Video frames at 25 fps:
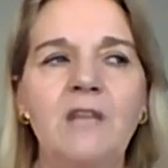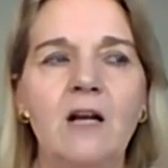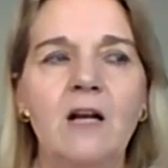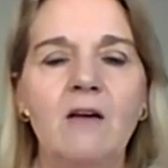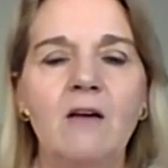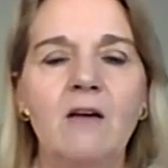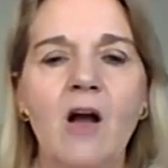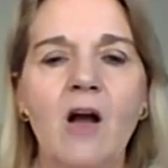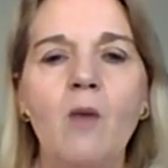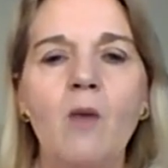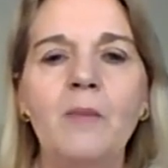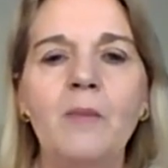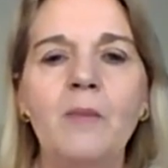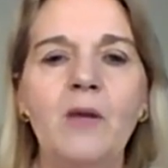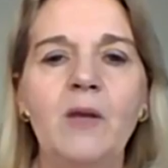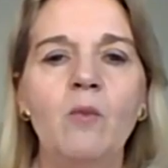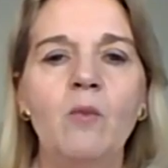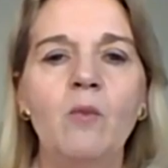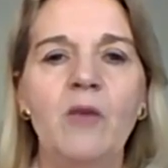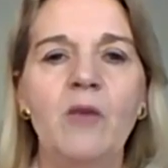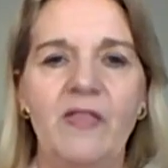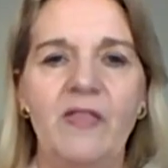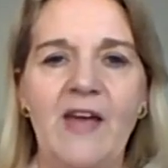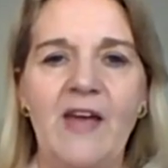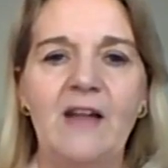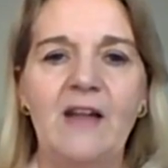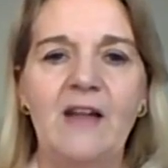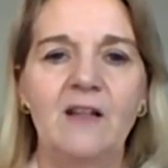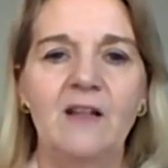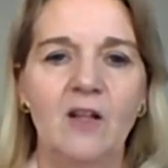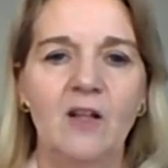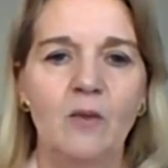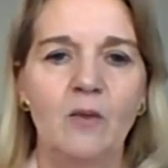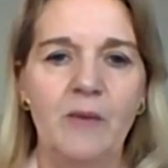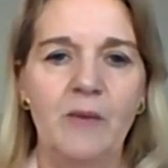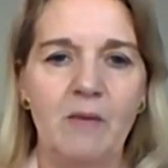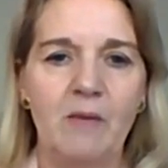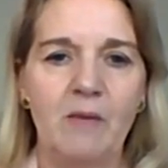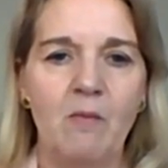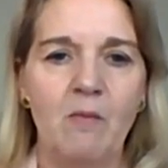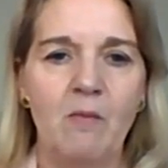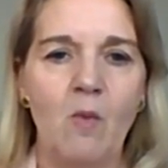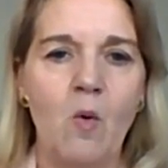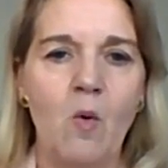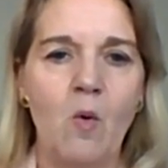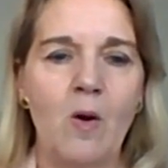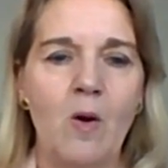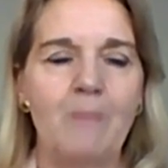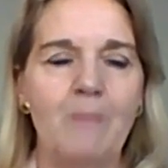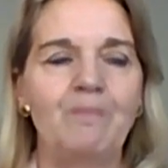help me with that a little bit
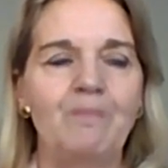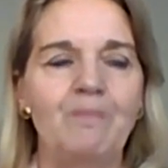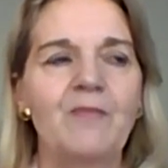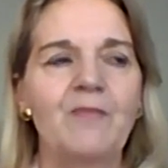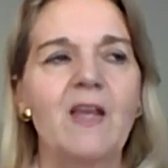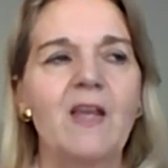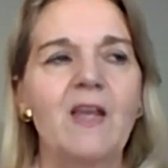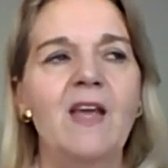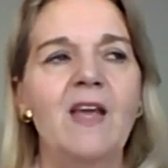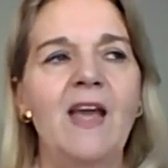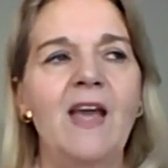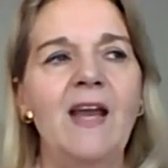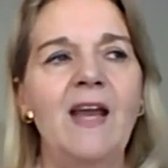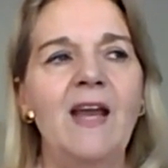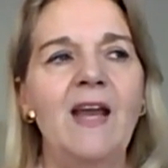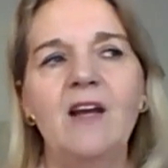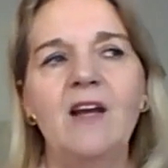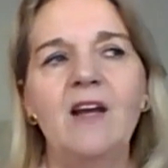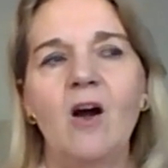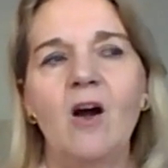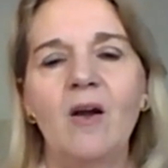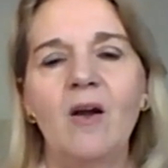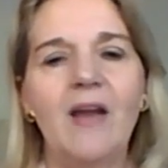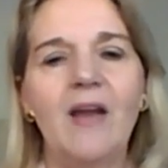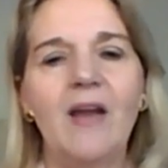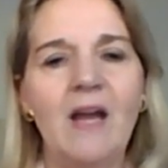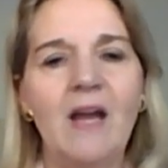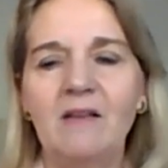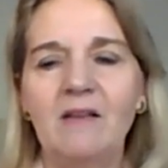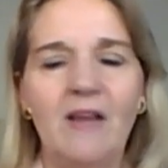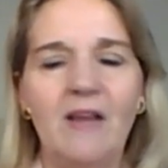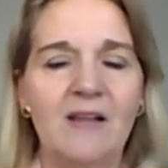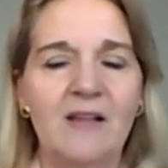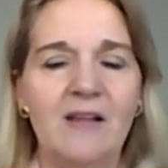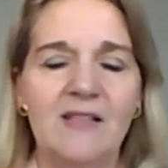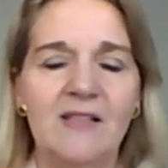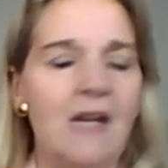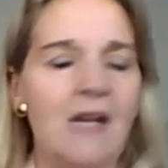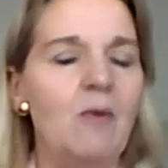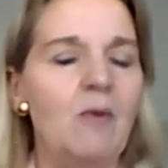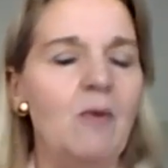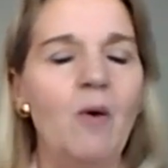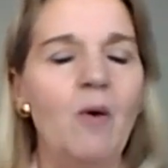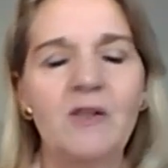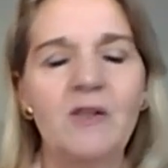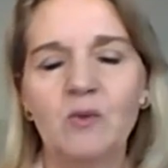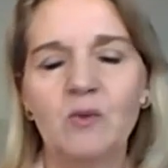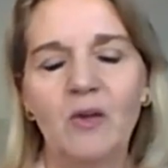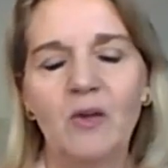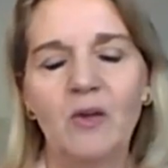more. And like I said, I'm
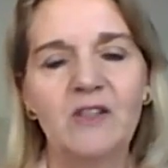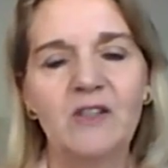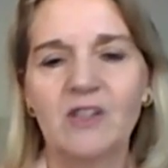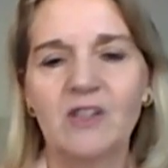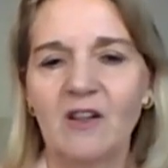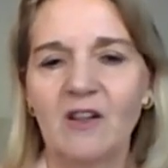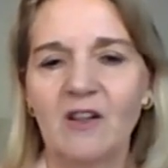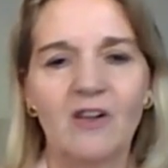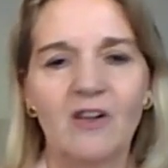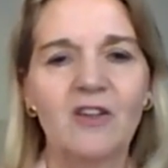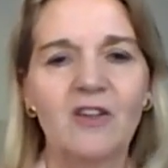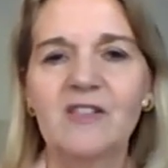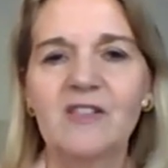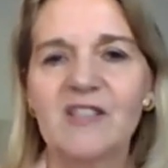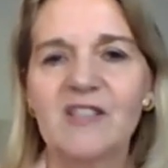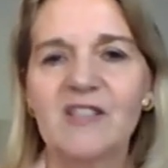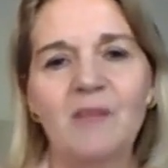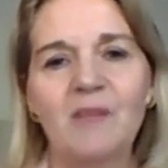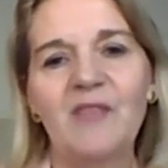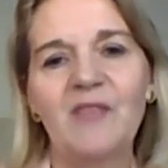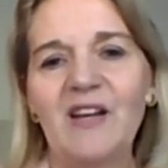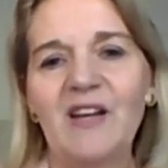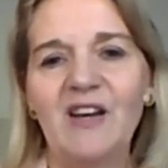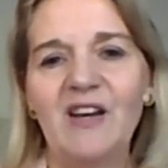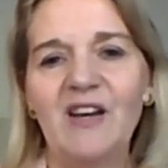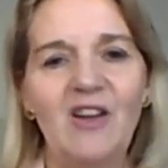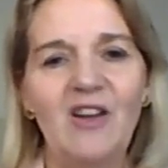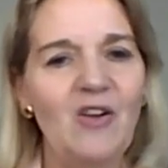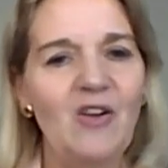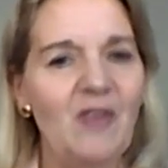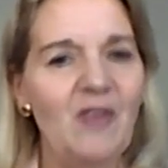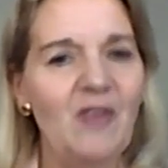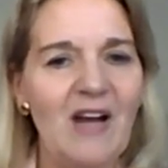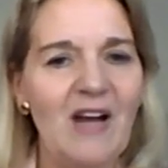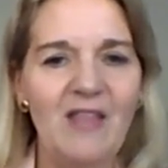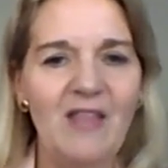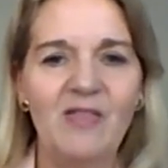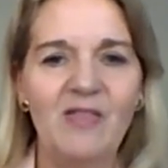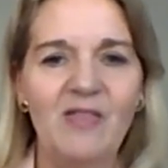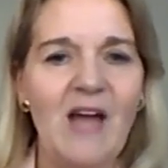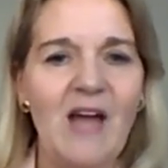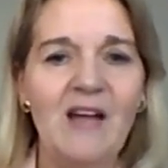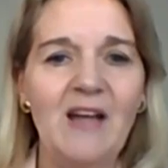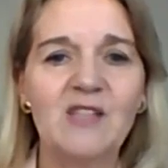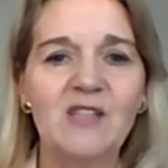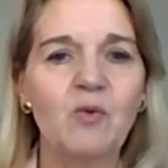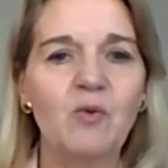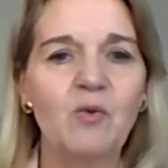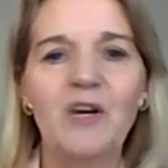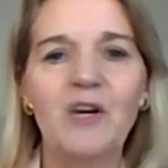always willing to learn something new. And I
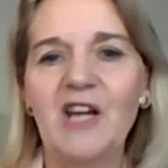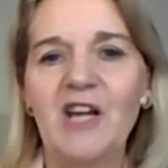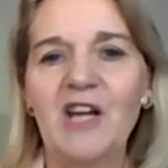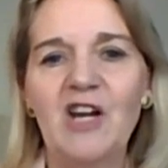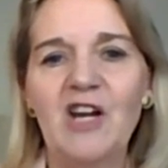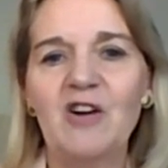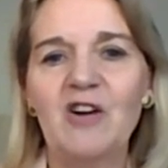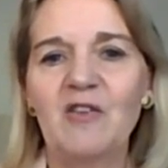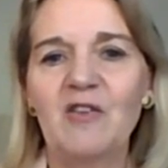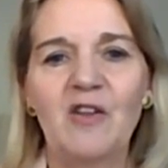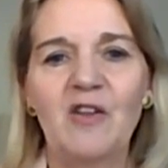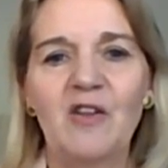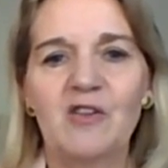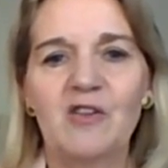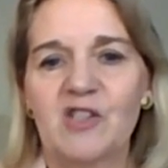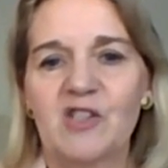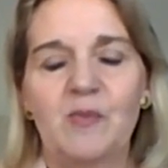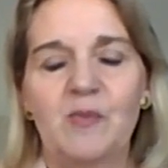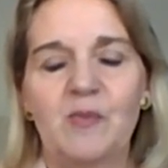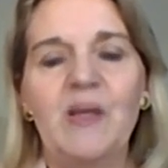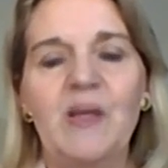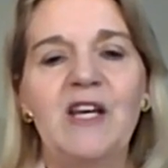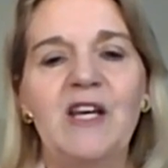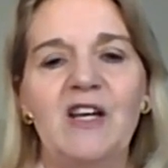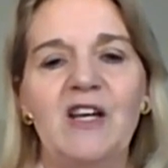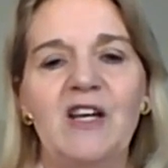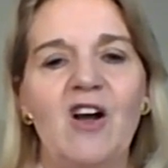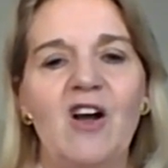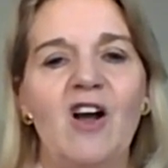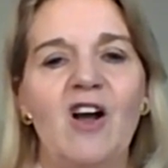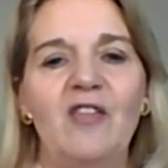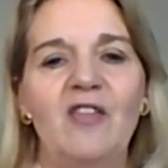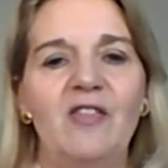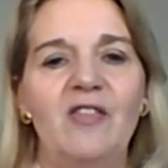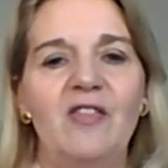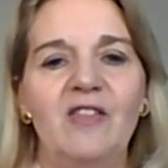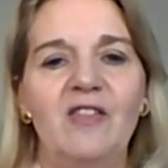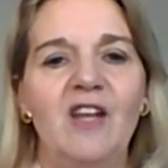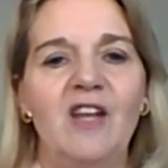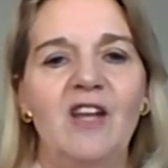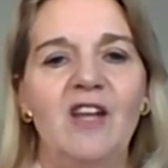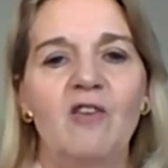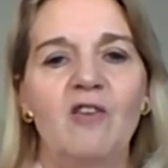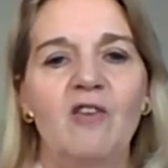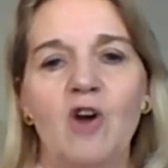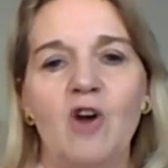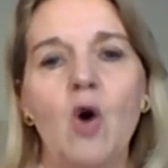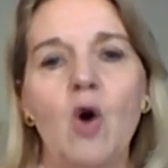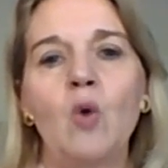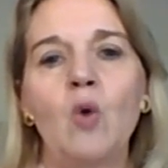just wanted to hear their spin on,
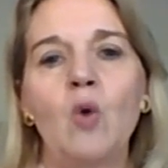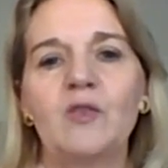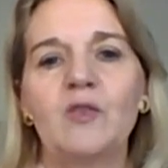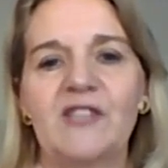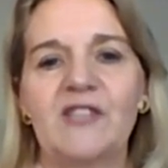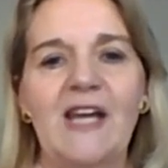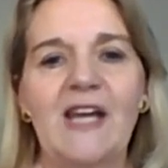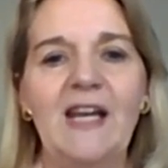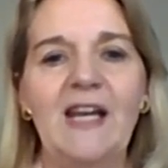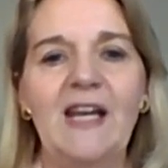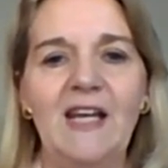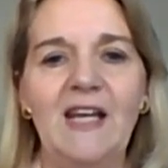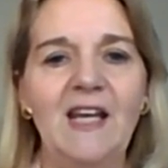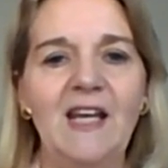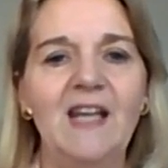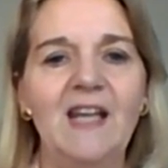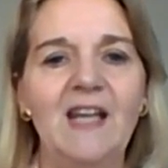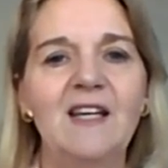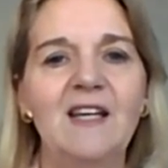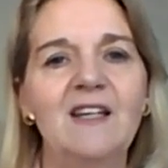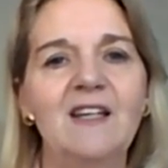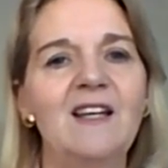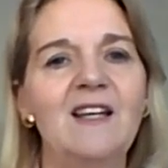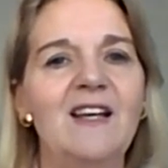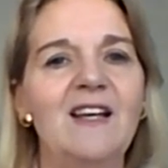goal setting. And